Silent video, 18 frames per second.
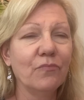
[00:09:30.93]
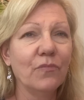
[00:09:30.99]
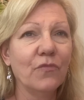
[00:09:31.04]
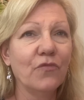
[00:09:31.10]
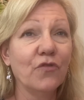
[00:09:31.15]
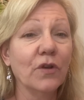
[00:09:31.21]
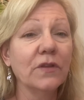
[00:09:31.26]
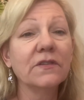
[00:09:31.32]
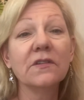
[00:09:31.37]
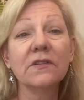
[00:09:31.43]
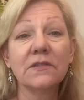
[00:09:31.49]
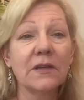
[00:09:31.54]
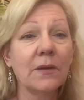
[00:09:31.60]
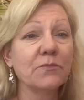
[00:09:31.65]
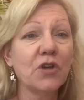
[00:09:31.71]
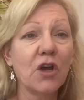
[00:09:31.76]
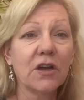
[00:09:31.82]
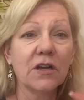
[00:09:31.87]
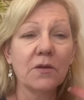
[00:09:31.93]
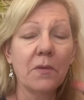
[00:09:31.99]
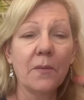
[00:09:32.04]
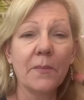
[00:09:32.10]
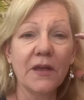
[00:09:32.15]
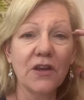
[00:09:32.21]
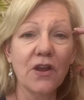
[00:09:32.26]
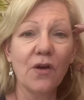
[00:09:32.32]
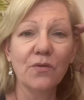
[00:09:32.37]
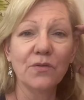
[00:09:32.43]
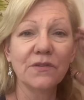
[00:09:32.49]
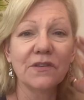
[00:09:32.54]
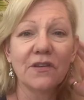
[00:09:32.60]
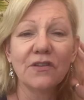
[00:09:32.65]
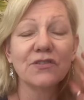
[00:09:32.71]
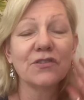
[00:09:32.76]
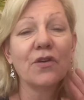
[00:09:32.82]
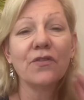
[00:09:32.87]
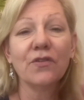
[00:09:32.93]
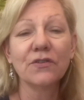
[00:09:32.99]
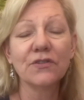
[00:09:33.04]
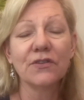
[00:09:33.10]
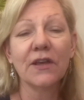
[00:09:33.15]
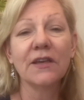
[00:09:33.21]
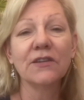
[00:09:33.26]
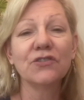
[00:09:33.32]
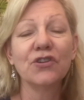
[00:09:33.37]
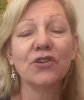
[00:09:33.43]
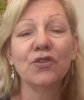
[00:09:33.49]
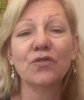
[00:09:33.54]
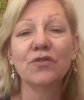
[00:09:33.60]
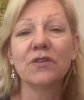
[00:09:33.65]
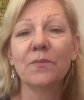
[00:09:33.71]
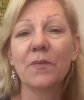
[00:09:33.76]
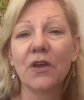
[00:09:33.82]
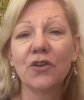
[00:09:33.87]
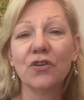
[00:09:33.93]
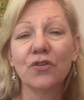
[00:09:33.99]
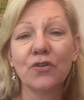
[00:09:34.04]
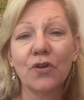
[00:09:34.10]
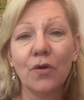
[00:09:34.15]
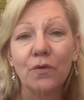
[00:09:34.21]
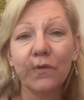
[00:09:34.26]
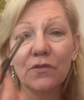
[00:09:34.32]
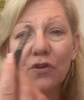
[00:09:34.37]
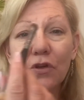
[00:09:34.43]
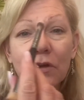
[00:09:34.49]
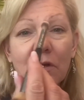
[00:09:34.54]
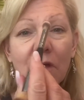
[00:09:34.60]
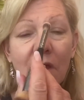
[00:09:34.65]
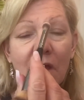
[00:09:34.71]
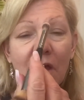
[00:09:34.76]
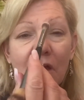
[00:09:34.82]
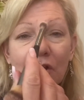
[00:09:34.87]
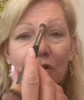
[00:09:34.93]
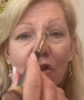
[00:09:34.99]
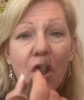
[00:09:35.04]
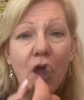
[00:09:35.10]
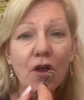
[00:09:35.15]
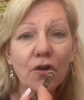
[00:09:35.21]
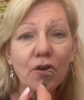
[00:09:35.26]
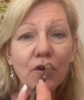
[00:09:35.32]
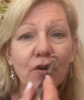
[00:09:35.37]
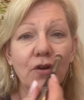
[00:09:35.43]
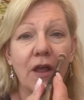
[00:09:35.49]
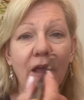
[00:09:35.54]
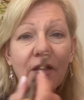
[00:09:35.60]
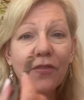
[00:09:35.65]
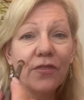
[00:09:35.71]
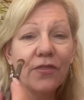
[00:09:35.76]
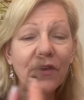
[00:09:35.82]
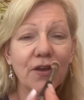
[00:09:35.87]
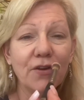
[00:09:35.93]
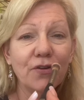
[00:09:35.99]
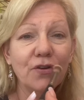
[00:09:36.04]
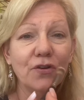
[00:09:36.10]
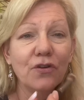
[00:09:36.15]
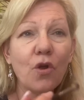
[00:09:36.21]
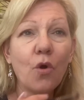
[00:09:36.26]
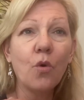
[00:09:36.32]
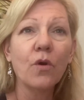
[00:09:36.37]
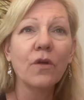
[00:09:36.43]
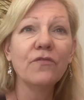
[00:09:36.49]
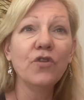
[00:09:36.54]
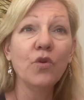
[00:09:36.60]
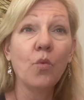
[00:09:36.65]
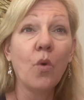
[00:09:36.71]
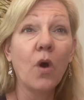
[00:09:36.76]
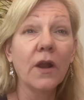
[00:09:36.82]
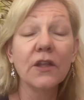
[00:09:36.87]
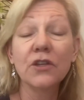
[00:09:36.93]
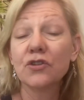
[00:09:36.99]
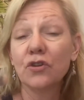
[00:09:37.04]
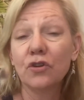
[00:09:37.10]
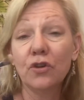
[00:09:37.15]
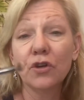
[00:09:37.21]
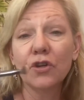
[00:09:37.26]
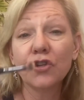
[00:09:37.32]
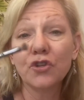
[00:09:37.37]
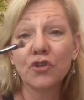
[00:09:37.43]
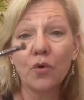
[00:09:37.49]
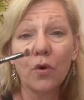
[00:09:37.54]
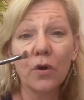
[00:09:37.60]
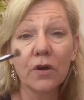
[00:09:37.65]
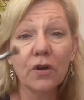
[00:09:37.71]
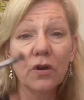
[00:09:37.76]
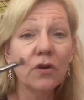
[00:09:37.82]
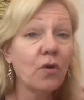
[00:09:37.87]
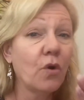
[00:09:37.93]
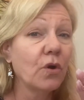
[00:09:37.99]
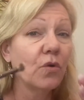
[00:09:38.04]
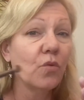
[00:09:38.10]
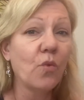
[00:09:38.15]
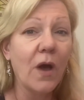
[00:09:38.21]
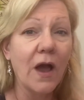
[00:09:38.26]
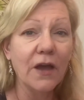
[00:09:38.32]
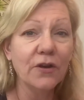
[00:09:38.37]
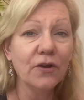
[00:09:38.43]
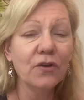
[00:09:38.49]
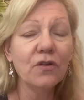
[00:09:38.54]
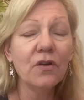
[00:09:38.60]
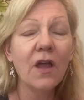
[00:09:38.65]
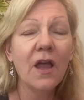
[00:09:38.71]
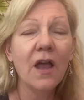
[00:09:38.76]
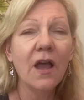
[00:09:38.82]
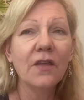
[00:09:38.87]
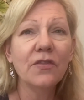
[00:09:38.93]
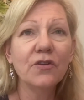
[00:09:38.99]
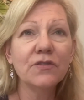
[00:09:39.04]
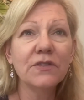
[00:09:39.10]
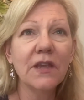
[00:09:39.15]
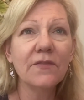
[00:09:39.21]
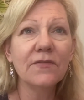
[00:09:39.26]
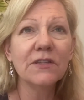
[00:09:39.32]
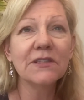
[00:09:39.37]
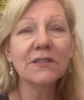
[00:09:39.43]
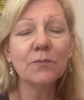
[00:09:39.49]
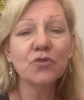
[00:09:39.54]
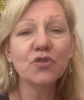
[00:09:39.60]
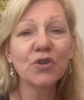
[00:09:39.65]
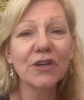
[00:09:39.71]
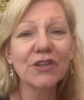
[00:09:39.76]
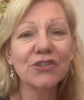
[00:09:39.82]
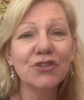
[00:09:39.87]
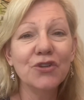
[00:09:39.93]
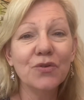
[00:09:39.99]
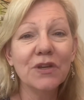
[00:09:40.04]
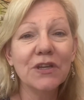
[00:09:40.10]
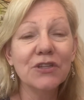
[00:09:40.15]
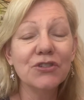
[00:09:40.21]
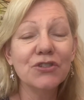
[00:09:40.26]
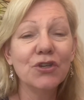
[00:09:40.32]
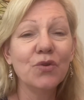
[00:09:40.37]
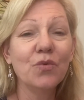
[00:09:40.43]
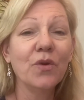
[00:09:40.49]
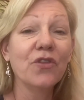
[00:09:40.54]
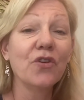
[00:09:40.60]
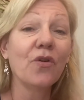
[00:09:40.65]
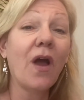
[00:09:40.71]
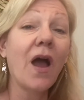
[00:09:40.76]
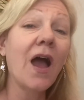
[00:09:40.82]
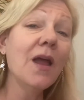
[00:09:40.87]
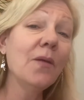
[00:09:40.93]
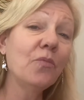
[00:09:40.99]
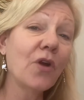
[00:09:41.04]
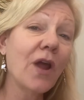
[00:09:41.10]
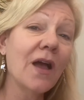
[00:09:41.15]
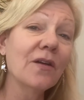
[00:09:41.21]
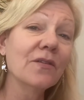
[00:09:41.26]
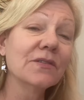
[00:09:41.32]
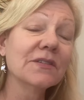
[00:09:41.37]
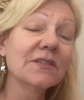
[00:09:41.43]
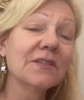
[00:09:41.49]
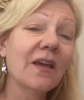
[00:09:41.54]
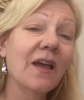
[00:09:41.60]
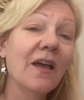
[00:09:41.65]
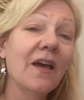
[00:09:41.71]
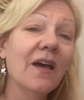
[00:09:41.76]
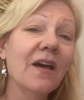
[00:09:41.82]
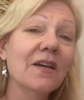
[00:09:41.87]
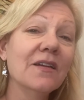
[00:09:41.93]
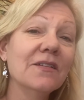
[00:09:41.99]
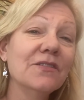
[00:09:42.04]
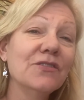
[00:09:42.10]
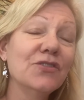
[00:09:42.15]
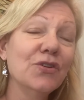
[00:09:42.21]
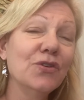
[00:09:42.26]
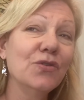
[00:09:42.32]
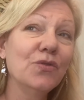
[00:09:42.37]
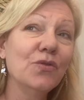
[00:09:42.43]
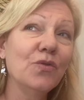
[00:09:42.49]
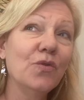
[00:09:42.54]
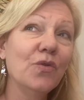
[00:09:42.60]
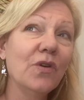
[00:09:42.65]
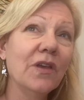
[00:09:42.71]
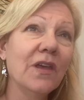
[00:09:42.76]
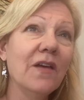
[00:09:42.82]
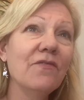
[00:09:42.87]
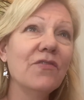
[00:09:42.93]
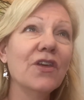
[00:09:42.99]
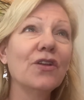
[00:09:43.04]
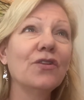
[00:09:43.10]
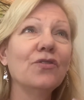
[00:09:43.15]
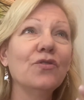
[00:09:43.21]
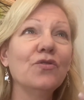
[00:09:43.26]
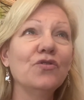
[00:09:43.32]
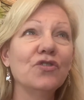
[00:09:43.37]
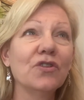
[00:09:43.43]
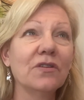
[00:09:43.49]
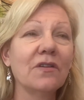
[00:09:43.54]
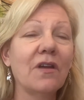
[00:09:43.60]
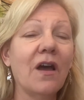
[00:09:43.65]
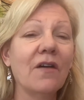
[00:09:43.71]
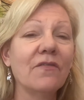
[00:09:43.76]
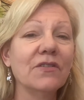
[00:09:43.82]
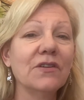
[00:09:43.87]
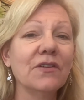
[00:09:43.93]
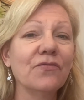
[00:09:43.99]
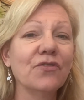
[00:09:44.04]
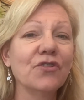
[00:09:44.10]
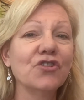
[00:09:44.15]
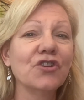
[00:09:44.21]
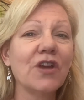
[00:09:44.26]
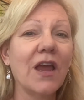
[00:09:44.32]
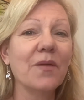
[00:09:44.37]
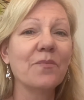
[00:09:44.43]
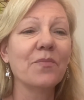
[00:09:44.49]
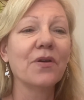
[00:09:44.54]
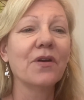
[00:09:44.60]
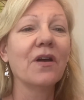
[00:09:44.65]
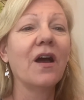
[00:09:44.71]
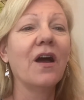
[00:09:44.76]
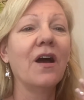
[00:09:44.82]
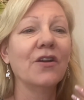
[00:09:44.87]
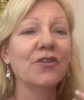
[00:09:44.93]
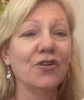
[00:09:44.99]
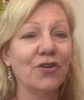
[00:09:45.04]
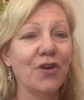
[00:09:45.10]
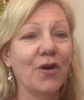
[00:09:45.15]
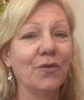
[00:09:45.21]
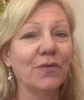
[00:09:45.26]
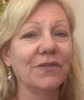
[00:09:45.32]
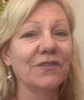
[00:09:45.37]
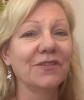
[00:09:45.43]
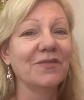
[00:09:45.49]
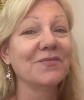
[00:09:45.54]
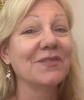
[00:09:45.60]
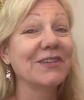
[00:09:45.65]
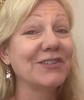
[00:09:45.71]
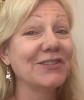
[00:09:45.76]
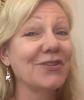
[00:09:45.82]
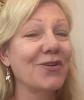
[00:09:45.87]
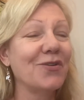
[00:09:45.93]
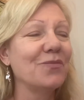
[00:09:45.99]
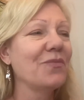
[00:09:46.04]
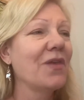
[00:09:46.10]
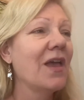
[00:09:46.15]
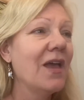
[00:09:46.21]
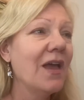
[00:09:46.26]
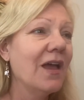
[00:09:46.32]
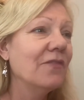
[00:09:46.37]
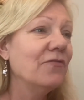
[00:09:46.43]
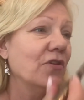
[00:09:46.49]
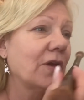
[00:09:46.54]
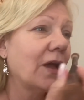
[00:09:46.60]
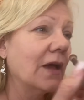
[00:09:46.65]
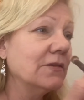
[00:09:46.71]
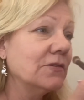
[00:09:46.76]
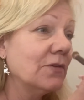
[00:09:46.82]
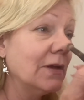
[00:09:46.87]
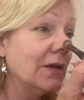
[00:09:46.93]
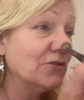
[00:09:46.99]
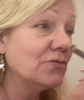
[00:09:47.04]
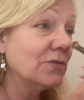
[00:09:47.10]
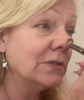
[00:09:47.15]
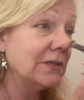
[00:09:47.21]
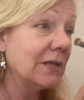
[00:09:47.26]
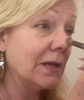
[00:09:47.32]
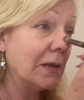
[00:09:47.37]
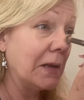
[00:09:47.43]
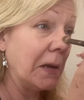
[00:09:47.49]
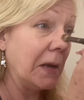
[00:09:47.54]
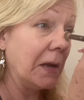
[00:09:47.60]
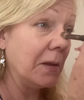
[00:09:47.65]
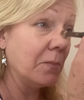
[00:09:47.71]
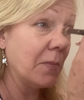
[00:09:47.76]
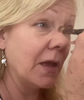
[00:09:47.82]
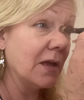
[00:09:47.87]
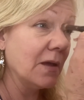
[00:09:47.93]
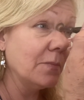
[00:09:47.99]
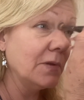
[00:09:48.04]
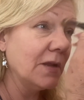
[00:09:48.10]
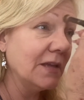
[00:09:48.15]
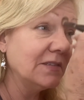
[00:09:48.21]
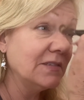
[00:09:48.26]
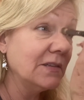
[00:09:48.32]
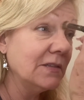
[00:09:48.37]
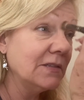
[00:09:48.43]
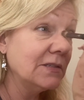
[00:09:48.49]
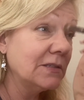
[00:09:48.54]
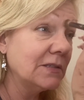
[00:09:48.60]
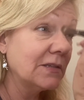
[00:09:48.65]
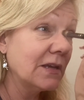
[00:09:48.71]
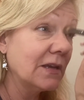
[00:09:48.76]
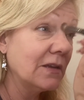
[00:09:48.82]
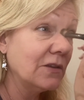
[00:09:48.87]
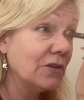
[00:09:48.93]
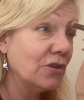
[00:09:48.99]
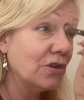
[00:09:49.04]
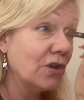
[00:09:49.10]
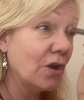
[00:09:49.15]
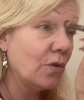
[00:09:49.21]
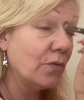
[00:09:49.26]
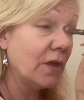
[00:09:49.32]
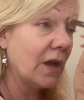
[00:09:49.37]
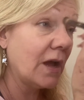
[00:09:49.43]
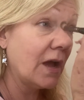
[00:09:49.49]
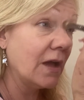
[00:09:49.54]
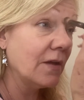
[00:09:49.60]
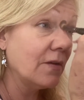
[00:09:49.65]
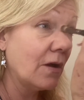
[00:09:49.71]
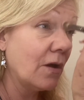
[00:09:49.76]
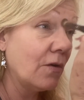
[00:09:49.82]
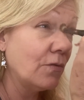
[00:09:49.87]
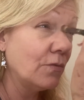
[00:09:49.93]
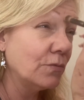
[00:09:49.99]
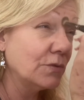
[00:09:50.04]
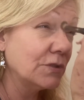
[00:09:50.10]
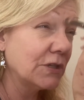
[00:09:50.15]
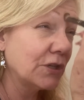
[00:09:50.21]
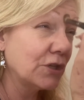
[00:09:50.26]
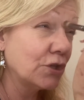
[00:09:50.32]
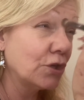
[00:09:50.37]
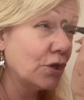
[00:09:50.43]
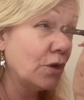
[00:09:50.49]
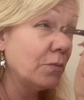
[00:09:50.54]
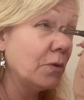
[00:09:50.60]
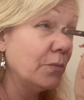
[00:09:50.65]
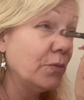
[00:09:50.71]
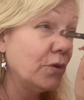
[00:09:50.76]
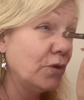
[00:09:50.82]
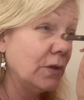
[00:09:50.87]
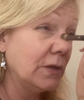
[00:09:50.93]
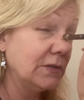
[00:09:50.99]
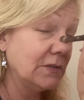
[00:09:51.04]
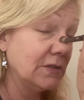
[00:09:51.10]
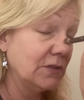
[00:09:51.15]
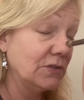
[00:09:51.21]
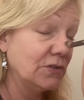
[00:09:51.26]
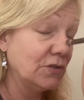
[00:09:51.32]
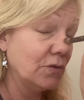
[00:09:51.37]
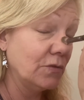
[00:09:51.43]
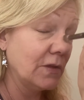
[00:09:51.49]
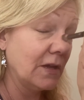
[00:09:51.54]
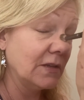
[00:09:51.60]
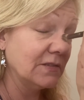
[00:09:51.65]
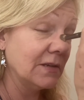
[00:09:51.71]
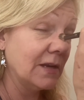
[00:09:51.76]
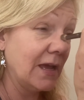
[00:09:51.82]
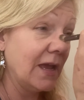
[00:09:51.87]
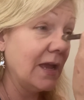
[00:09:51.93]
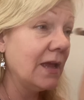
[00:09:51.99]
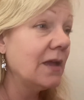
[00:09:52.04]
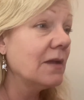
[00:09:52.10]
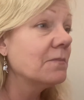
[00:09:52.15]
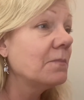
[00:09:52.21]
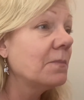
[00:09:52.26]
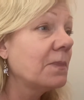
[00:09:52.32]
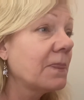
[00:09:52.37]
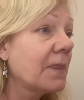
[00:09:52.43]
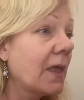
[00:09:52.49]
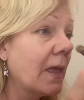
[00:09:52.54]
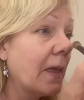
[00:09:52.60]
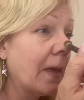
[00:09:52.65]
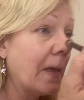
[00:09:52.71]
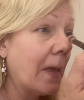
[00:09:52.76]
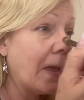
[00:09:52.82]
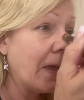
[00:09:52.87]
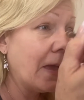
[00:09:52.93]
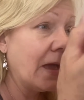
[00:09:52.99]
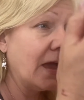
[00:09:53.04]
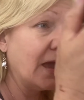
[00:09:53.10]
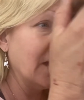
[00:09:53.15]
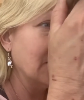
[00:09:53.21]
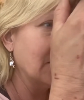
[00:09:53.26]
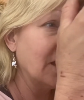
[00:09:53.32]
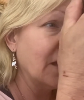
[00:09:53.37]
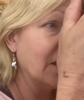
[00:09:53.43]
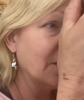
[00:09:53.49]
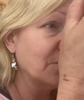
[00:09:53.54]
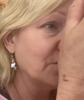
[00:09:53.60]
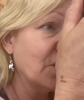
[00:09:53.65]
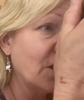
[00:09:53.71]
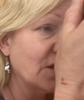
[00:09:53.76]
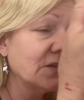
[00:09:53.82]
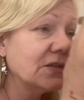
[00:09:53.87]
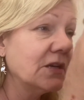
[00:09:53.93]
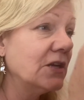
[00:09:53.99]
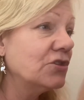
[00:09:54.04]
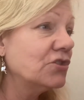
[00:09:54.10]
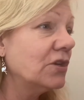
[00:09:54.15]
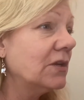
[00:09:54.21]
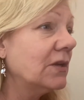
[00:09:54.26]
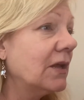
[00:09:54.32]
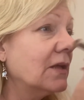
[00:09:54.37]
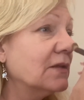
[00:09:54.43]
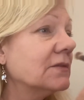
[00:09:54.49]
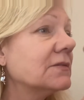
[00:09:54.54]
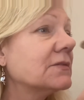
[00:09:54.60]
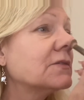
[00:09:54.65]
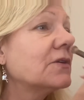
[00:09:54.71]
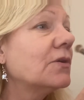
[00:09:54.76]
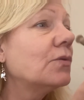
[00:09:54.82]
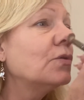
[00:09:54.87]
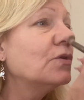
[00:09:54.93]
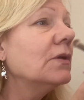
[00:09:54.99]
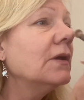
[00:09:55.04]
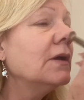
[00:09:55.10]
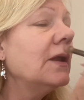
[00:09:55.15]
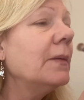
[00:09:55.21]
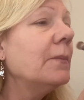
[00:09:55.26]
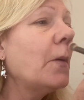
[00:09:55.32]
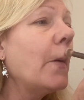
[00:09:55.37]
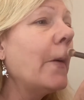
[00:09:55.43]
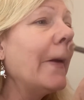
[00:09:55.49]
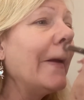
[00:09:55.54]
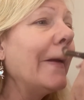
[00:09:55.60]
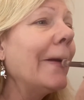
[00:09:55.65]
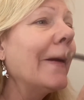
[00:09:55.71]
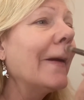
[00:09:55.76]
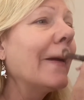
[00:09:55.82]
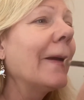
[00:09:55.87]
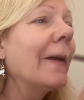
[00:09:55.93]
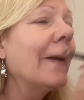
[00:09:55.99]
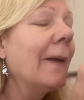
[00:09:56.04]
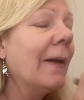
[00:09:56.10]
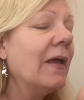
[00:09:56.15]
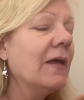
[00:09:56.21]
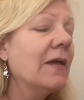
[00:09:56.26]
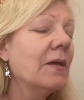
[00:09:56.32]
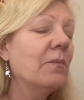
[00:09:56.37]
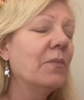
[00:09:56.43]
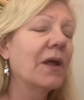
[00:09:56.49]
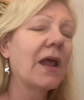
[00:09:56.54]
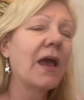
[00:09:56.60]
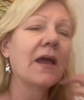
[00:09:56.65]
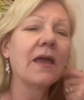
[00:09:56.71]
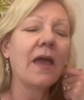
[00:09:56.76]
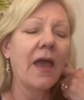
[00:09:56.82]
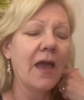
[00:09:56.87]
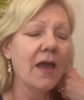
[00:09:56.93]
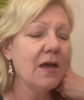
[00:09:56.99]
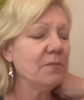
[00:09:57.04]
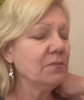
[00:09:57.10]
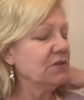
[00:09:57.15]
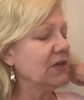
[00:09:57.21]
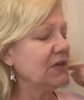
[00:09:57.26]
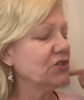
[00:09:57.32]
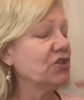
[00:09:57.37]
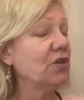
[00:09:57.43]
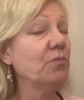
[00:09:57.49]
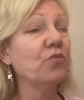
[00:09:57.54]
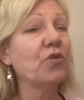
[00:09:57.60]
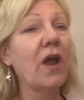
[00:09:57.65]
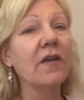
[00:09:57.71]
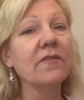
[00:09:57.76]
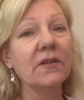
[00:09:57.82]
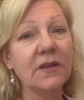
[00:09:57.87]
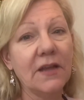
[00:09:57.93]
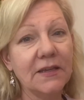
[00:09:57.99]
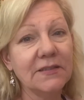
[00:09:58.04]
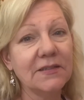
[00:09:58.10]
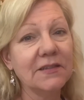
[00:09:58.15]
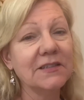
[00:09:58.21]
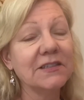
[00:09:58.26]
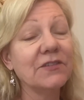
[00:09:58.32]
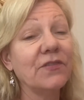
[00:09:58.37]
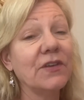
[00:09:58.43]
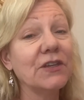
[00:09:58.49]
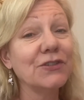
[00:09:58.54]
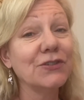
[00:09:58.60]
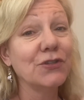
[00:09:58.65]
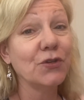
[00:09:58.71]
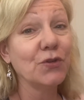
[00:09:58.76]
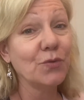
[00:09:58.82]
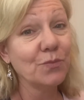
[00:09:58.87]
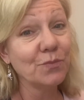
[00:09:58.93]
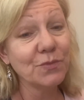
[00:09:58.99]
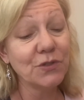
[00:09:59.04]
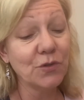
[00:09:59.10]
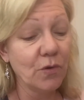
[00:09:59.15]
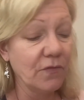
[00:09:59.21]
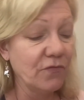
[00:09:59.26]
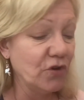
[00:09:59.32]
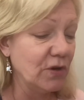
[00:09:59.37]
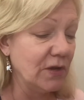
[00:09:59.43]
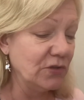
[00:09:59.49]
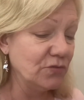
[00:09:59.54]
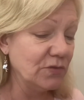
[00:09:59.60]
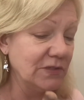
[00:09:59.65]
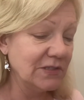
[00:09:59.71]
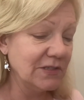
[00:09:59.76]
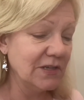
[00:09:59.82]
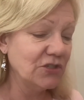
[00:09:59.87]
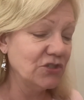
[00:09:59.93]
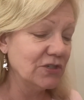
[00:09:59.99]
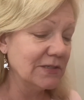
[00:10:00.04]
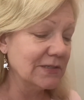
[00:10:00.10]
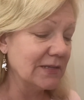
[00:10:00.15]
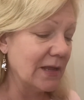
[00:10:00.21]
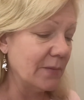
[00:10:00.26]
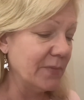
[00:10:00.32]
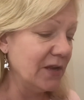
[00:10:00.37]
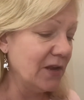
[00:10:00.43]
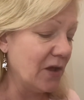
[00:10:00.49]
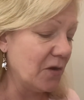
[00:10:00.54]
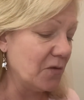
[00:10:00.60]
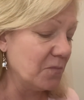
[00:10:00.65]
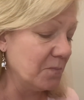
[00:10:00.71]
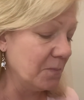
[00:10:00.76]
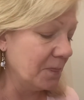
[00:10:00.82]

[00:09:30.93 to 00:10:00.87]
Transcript: for instance, I'm talking about my nose. So there's things to do to make your nose look longer and thinner, or if you want it to look shorter or wider. There's even some tricks you can do with your eyebrows to give the illusion of a different shape on your nose. So if you guys are interested in any makeup lessons, you know that I owned Global Beauty since 2008, and I am not teaching in school anymore, but I am teaching private lessons via Zoom. So if you're interested, just let me know.